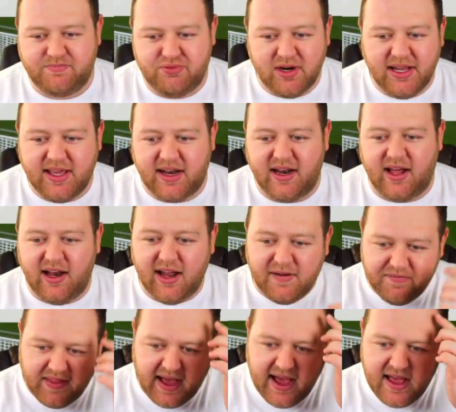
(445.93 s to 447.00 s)
Brilliant. I
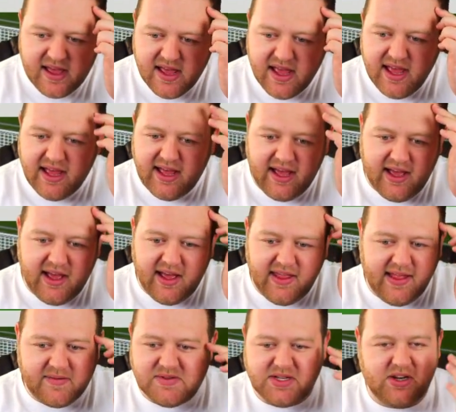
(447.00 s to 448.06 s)
love that.
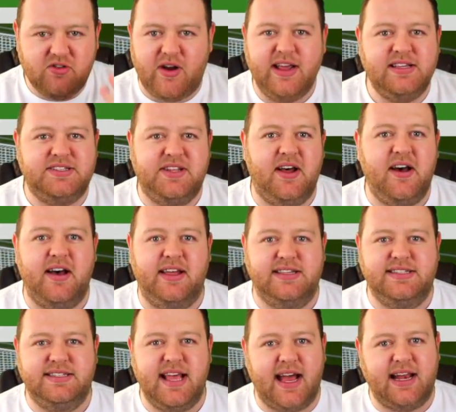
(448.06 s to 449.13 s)
That was a great start.
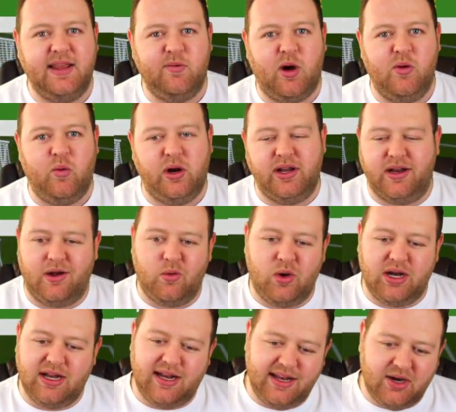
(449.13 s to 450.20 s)
It's exactly what I wanted. I
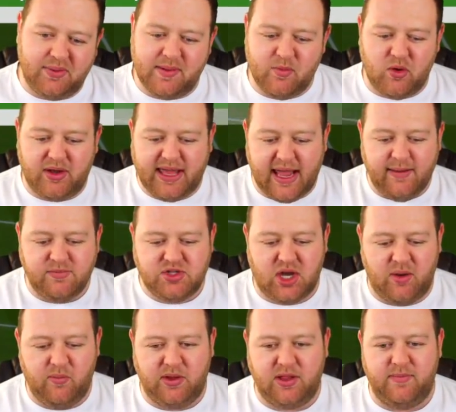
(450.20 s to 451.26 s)
wanted a little bit more game
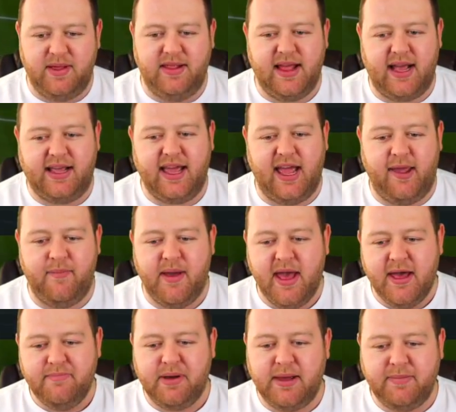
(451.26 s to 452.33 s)
time with them in that game,
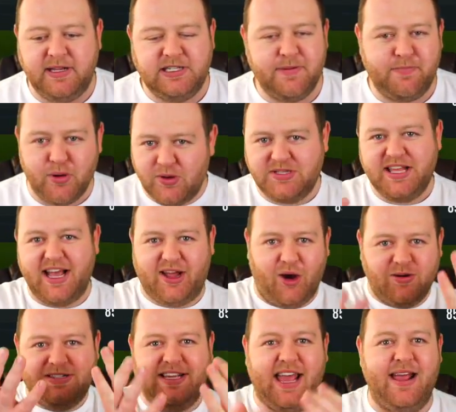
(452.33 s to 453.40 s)
maybe to boost their
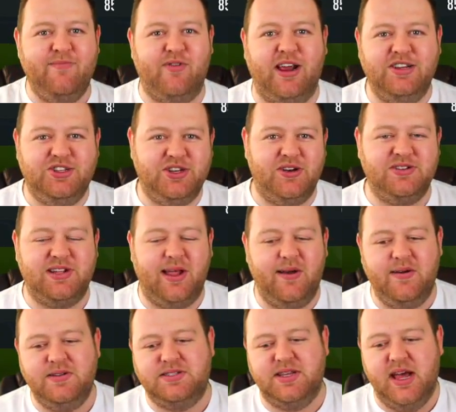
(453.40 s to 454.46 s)
goal-to-game ratios
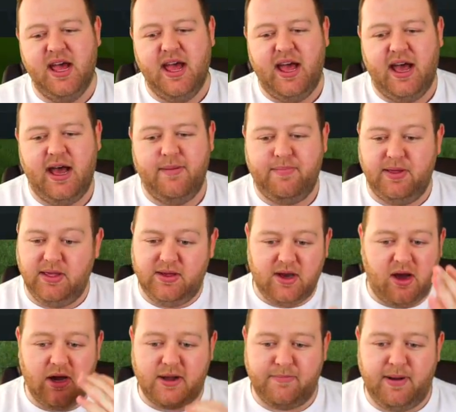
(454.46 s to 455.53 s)
loads. But you
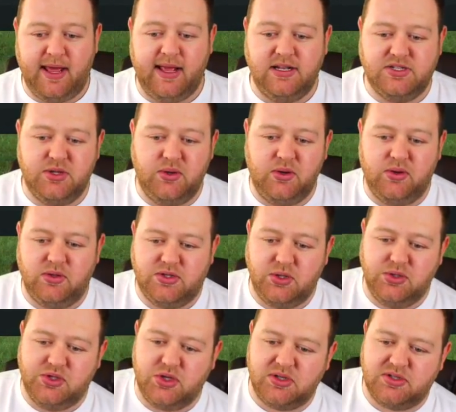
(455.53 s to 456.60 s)
can't complain. Two
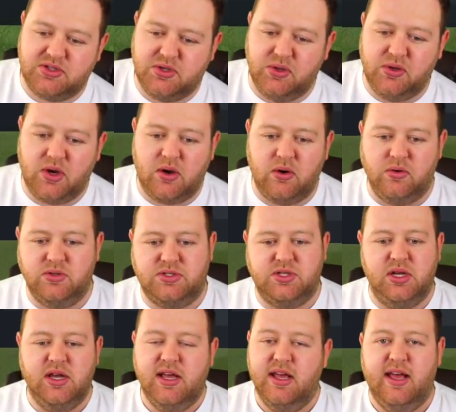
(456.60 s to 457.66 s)
shots, 2
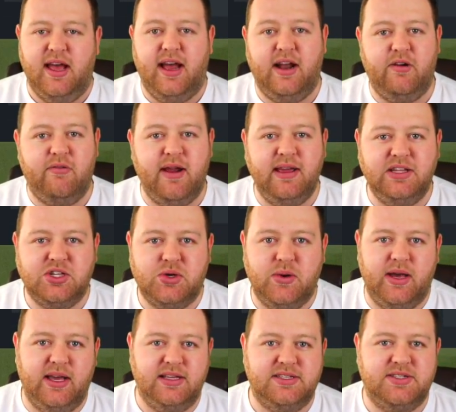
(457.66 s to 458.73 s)
goals, and a rage
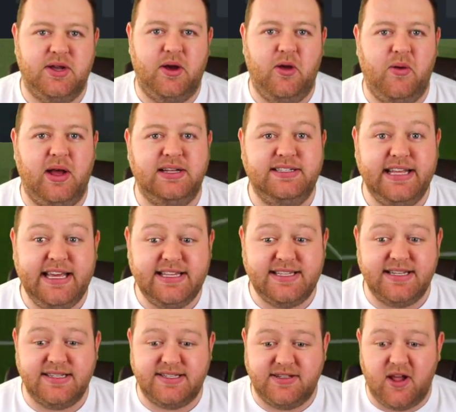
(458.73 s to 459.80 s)
quit. So a
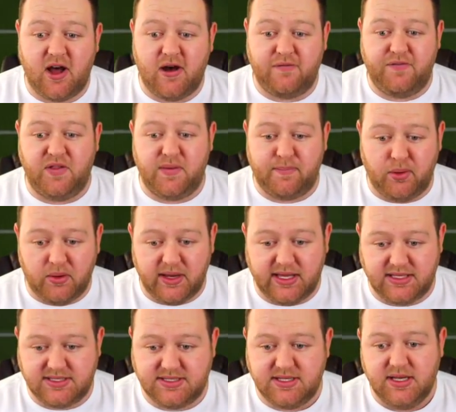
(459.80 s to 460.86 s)
decent start for the
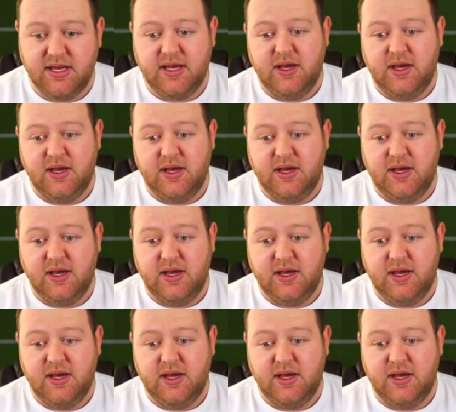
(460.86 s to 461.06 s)
boys.